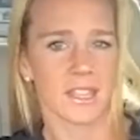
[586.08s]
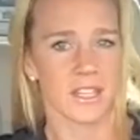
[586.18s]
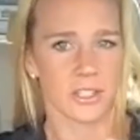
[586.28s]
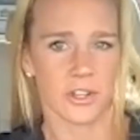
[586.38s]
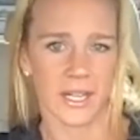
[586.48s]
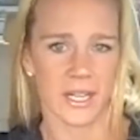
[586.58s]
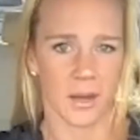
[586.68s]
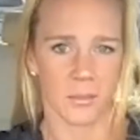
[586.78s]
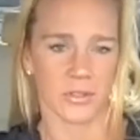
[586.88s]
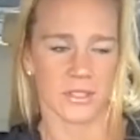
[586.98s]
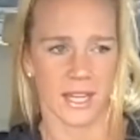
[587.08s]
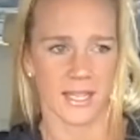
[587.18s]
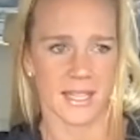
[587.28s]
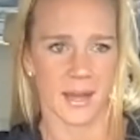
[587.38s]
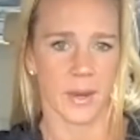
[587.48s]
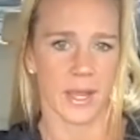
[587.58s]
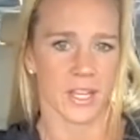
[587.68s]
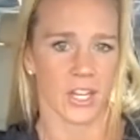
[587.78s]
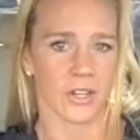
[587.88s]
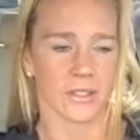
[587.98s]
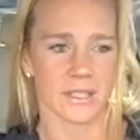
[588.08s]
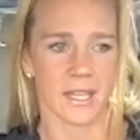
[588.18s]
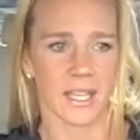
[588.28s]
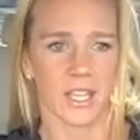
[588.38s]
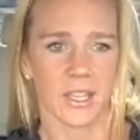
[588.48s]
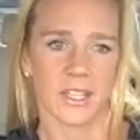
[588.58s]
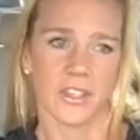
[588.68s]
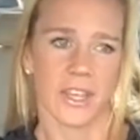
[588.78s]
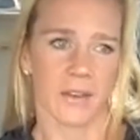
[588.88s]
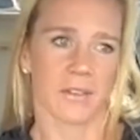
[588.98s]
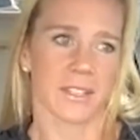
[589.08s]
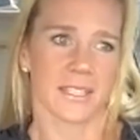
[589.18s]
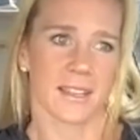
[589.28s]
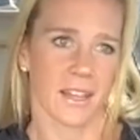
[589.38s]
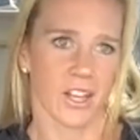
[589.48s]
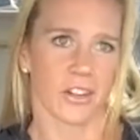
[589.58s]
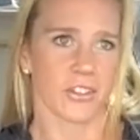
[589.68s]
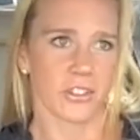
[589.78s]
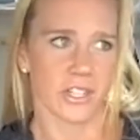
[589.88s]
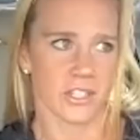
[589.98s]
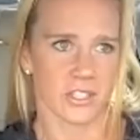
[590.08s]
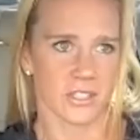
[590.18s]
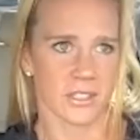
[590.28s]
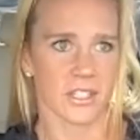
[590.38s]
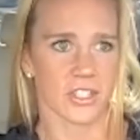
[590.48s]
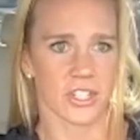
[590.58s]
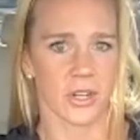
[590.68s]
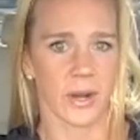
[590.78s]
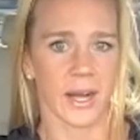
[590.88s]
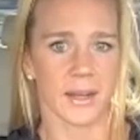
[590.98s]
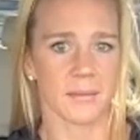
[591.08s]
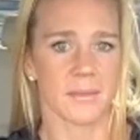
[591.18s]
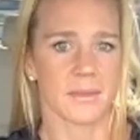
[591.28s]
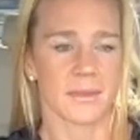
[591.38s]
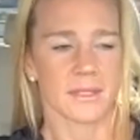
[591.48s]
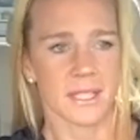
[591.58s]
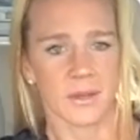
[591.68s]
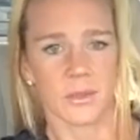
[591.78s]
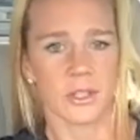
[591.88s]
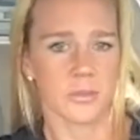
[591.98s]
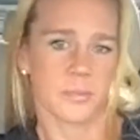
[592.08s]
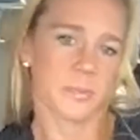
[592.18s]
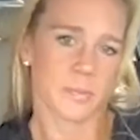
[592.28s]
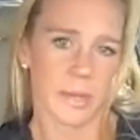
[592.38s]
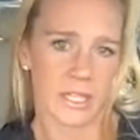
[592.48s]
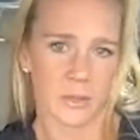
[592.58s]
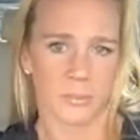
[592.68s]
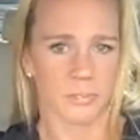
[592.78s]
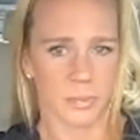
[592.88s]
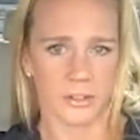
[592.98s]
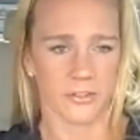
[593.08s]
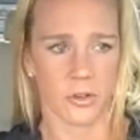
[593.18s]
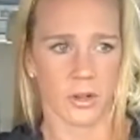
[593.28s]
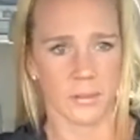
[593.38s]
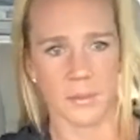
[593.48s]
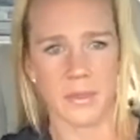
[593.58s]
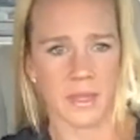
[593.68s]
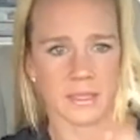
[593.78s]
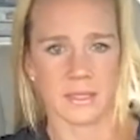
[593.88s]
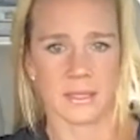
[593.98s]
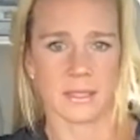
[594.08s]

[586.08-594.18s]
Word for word: there's credit on both sides that way. You know, it's like you can't really say like, oh, Nunes just didn't show up. Like, well, Pena performed. I mean, that's